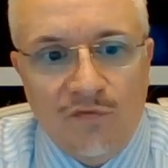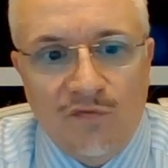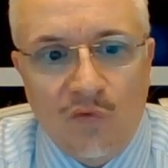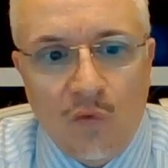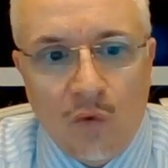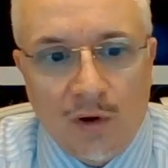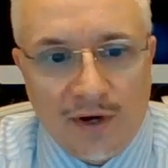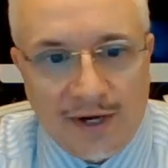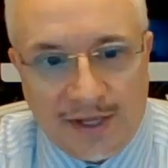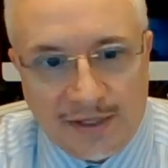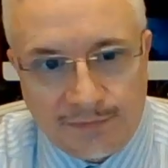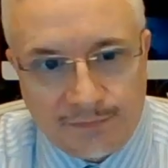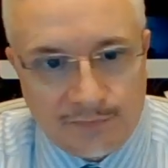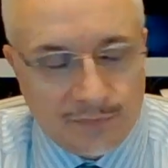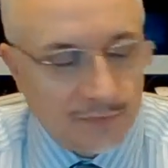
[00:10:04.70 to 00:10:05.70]
and I
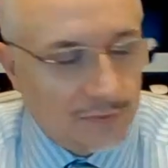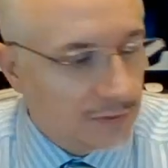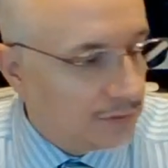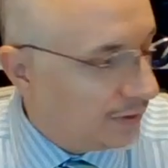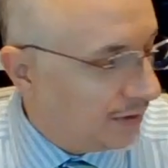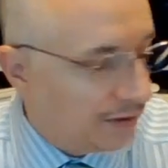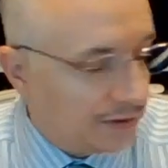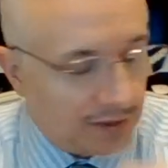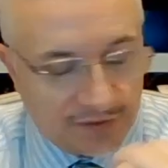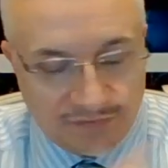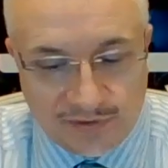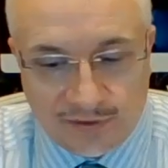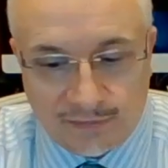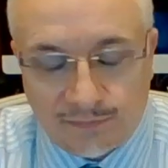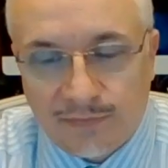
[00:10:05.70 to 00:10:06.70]
have
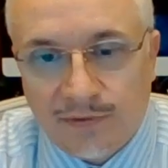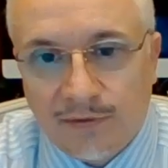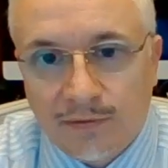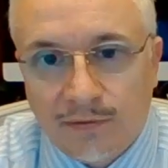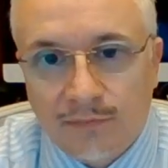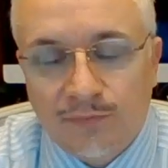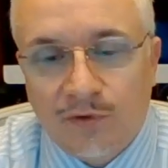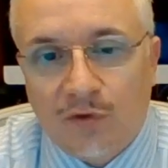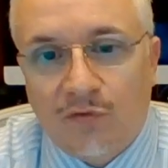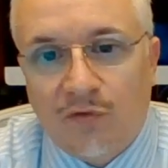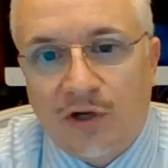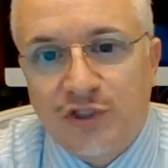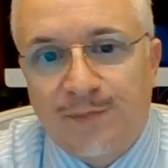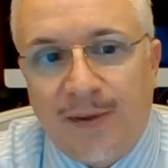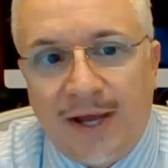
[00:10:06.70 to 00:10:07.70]
the
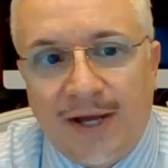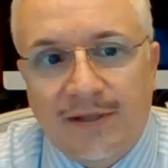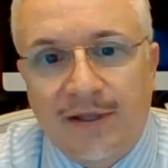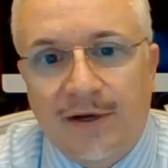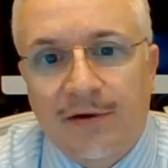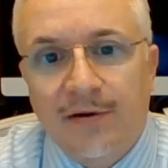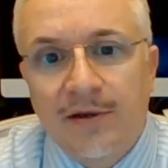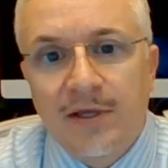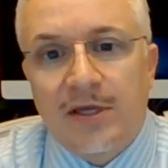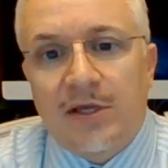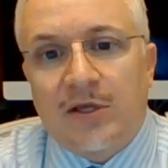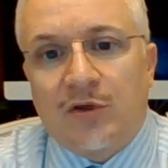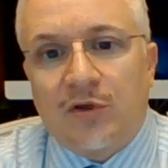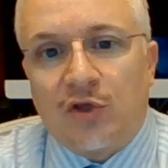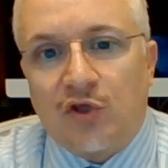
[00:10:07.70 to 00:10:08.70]
crutch back there,
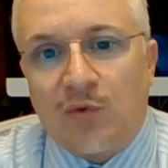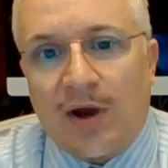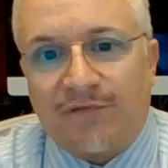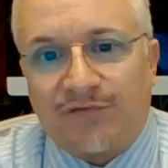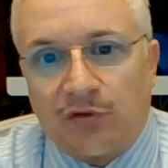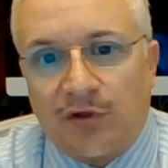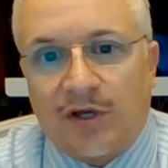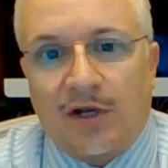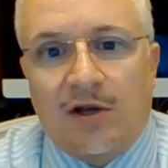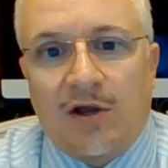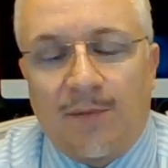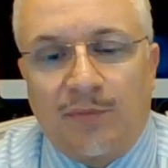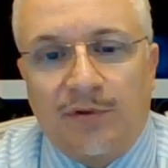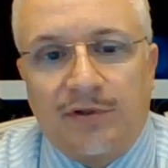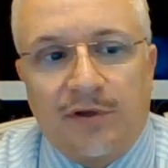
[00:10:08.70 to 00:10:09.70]
you have to look at a
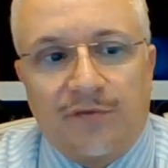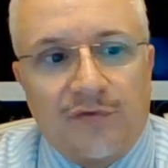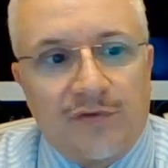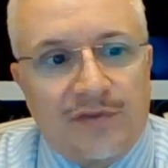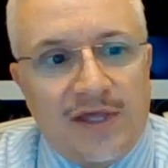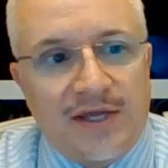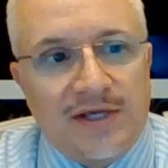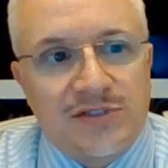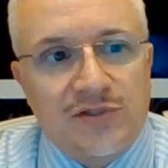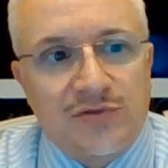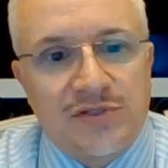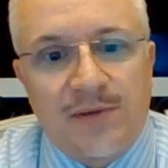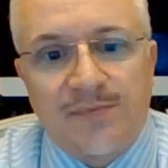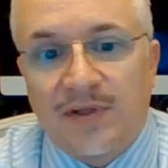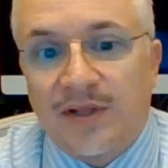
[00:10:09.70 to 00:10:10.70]
couple of different things. So
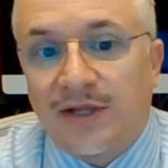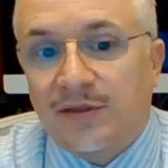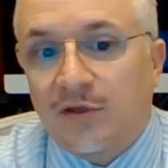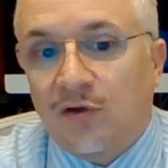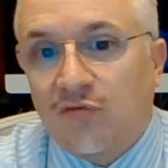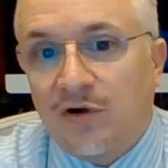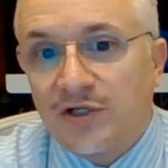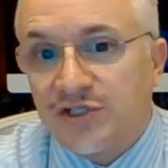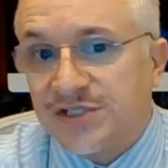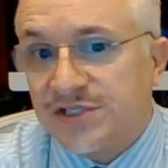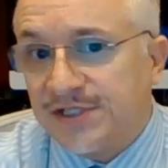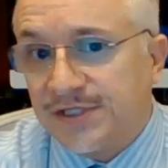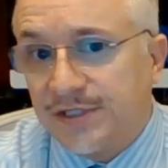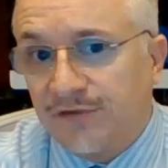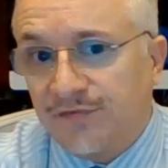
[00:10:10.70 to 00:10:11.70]
something like the crutch is
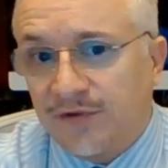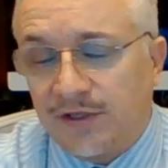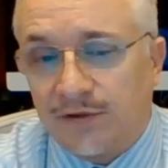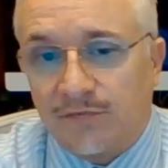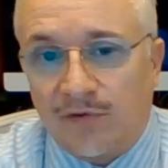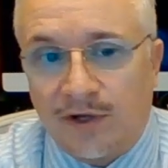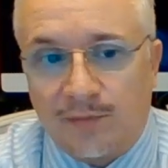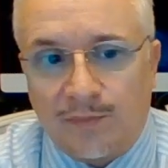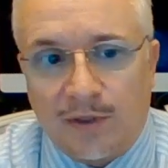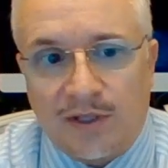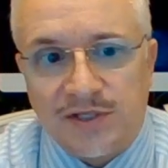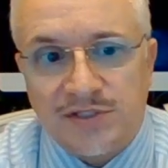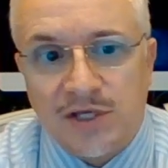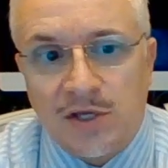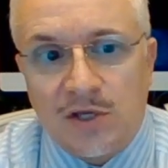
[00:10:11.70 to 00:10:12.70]
significant, right?
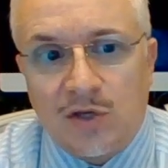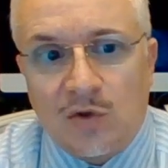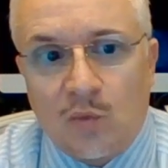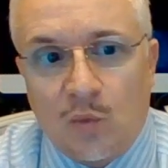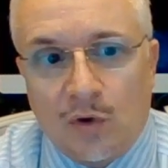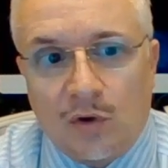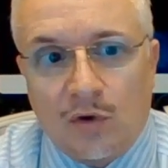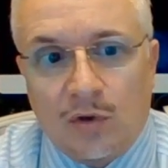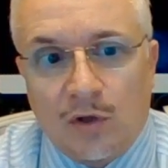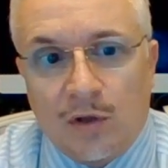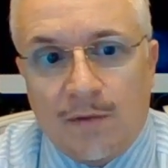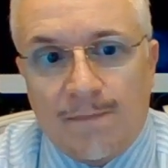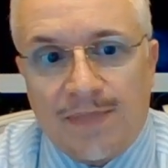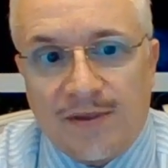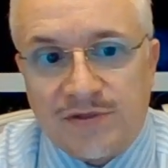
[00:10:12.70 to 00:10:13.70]
Because
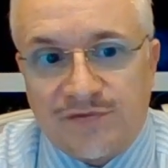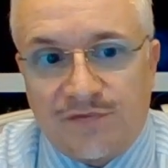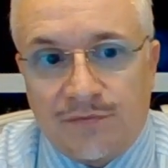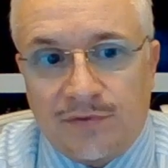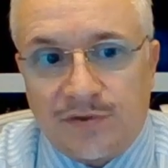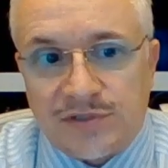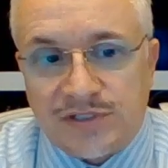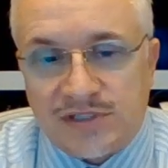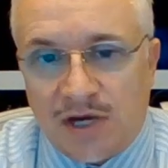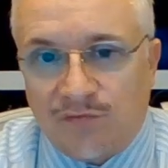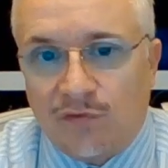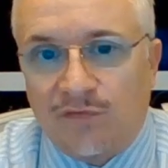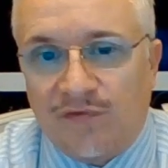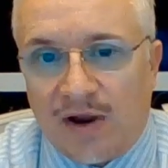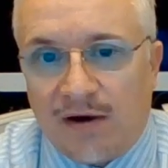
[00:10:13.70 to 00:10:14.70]
there's
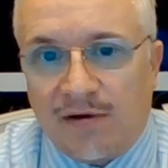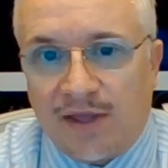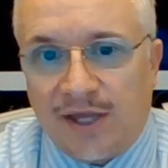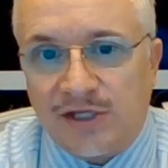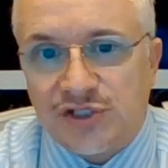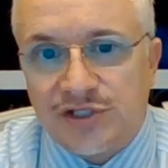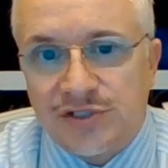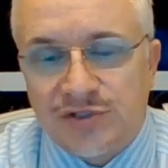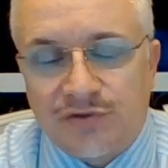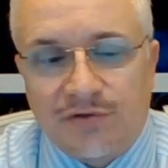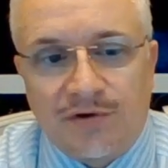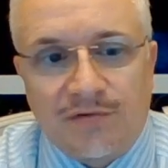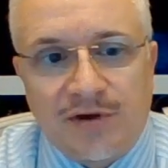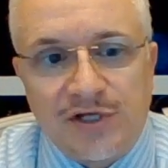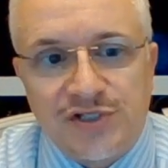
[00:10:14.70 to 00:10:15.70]
several variations or
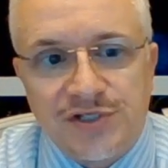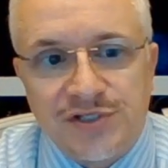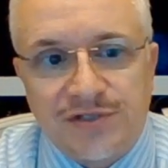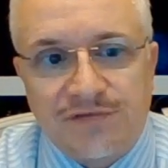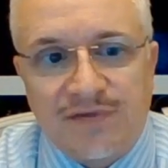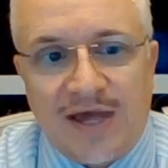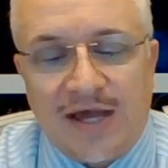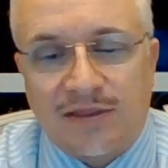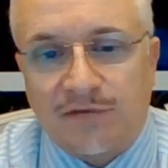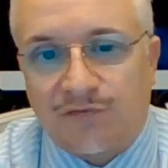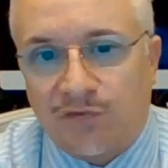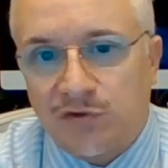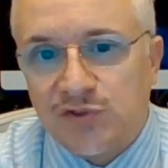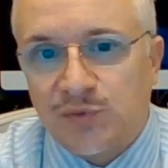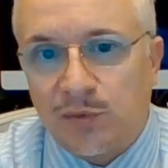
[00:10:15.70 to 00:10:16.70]
iterations of that. The
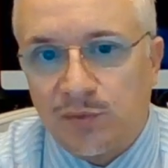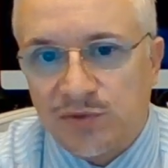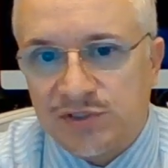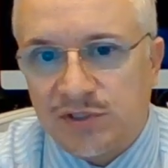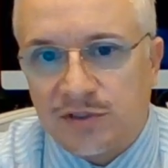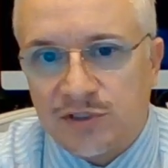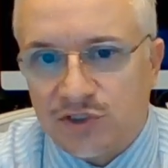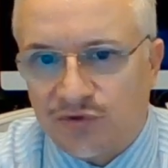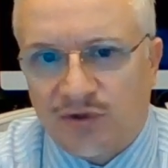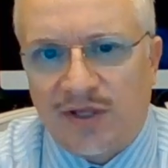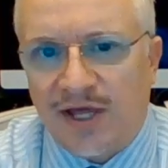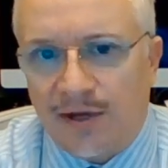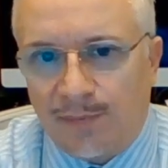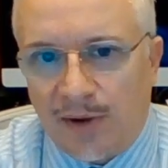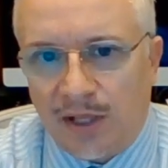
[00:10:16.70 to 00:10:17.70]
first one was done
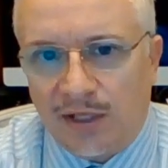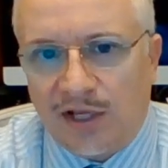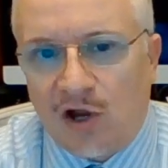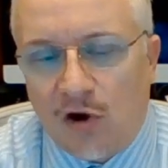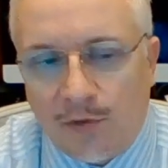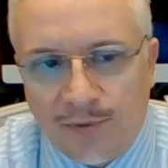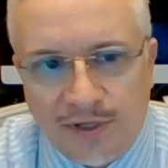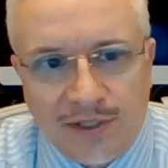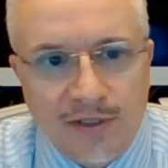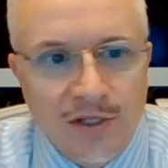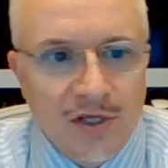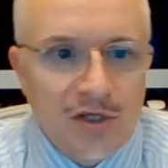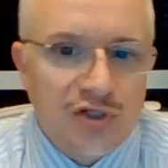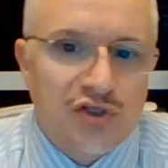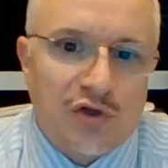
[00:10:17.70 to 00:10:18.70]
strictly out of polycarbonate.
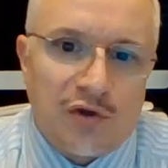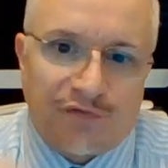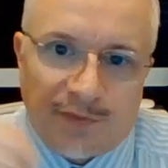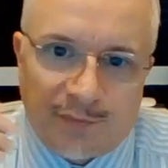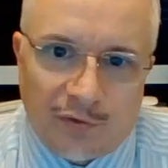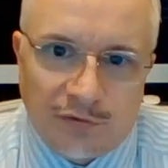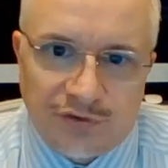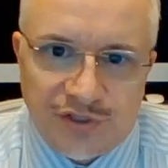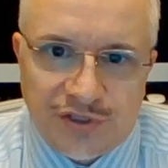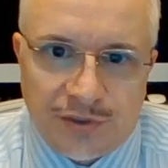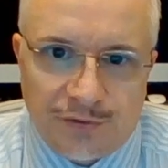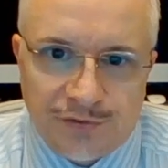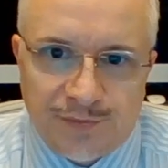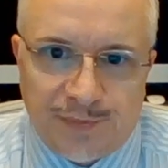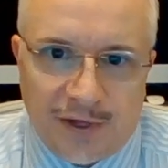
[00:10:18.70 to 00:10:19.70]
So you have to purchase
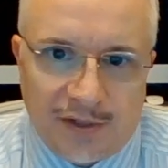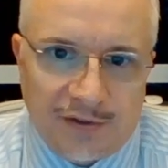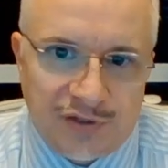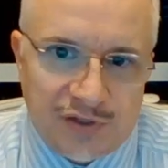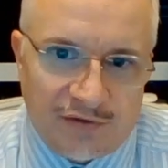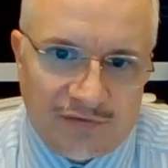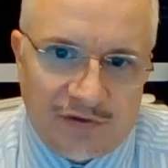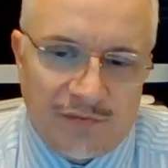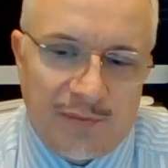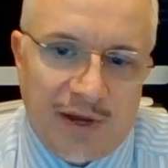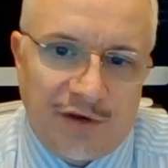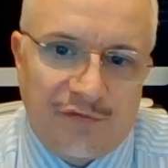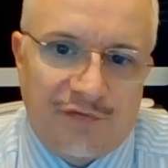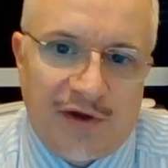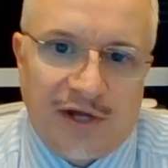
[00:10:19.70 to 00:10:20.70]
those pellets. You have to have it
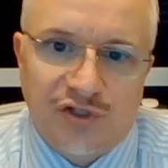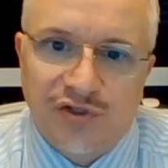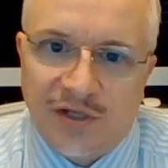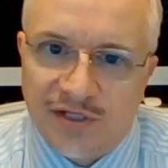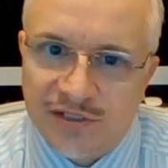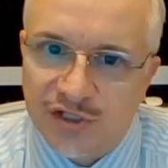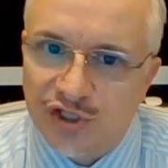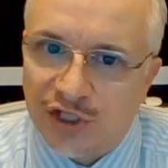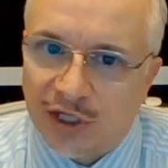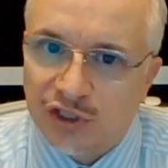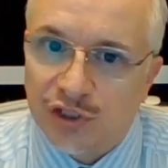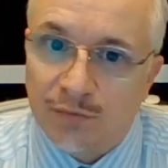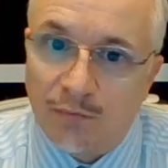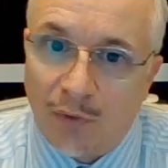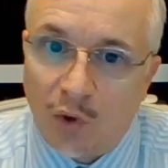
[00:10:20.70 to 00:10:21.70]
manufactured as
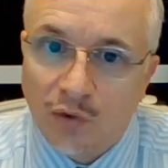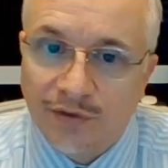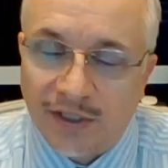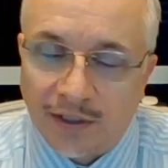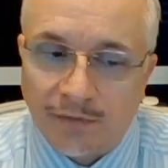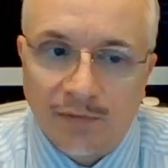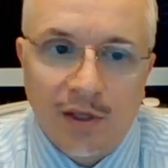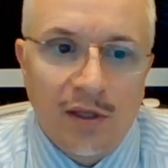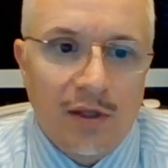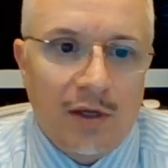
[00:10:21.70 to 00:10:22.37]
injection molding.